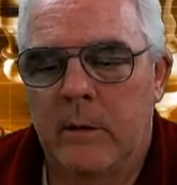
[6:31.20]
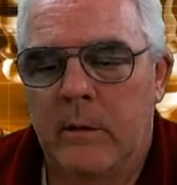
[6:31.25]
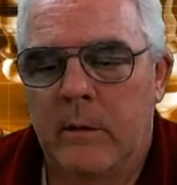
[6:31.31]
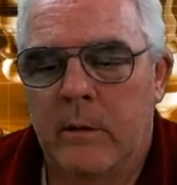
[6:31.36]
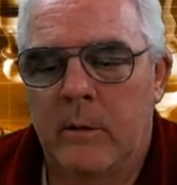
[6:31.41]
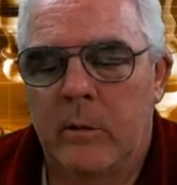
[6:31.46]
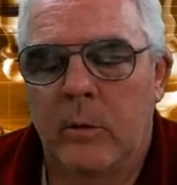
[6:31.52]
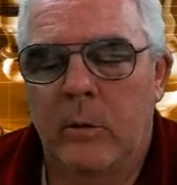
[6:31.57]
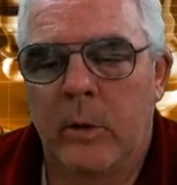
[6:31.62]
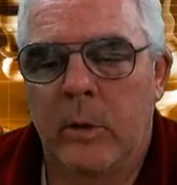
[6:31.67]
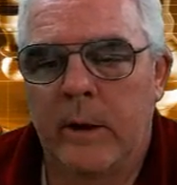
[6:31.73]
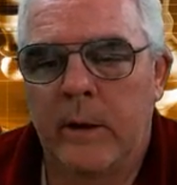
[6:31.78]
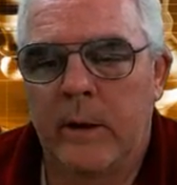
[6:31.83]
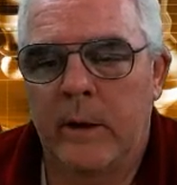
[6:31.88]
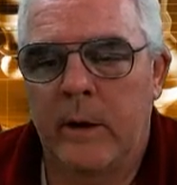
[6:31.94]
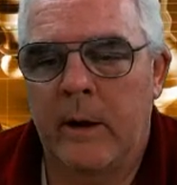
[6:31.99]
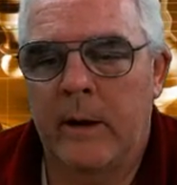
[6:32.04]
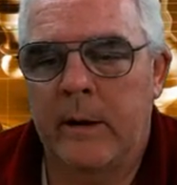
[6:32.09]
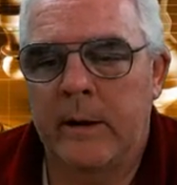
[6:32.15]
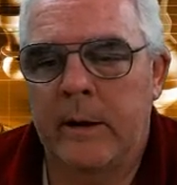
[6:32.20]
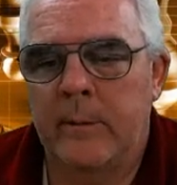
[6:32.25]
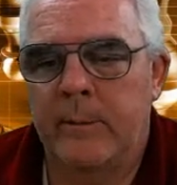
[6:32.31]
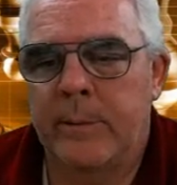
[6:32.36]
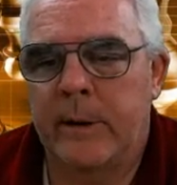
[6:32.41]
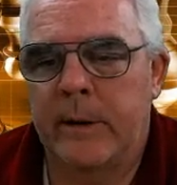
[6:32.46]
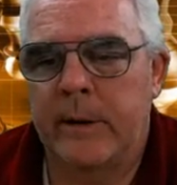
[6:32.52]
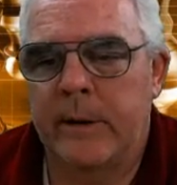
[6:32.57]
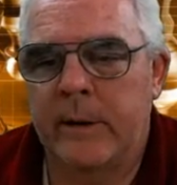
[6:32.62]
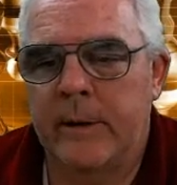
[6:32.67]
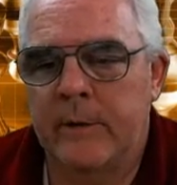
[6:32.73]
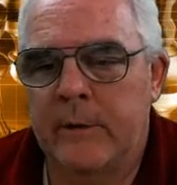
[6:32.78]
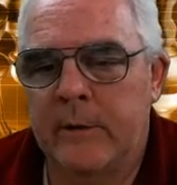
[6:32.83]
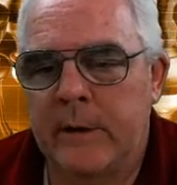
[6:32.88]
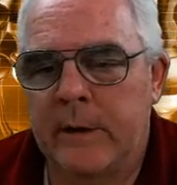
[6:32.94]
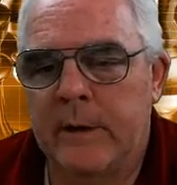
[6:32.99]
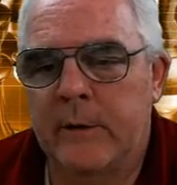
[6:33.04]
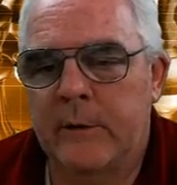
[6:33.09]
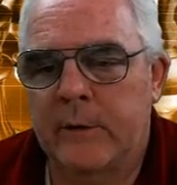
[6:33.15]
white occupying
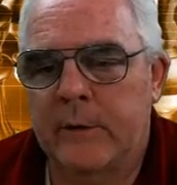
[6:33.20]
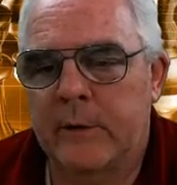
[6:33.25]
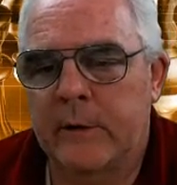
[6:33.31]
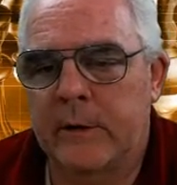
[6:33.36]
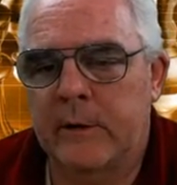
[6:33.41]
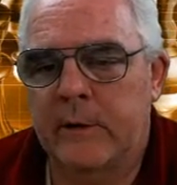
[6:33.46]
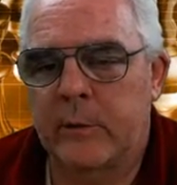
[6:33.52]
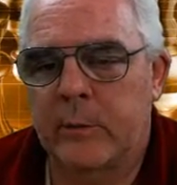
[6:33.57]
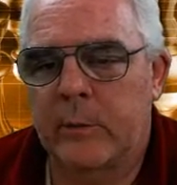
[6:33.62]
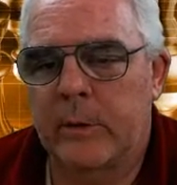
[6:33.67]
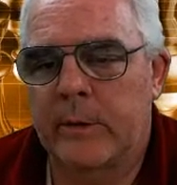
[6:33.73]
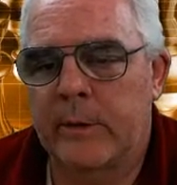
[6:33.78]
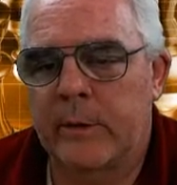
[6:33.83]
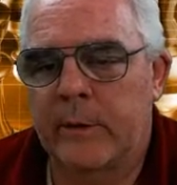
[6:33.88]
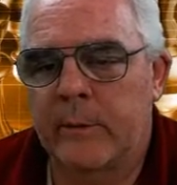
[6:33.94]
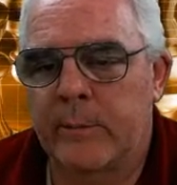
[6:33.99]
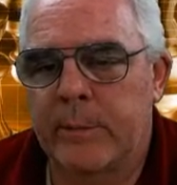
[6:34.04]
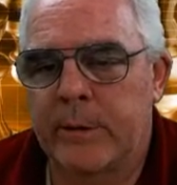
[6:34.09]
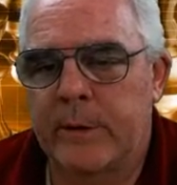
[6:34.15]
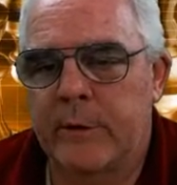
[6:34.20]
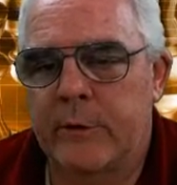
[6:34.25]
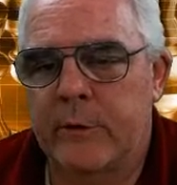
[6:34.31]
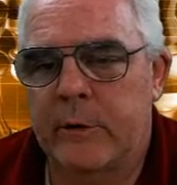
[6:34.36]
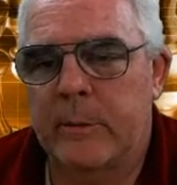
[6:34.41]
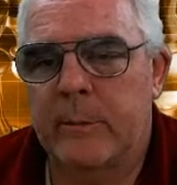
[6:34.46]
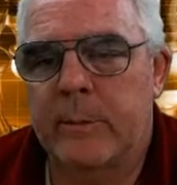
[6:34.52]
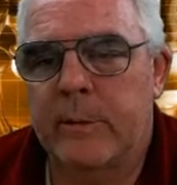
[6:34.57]
d6 with his bishop.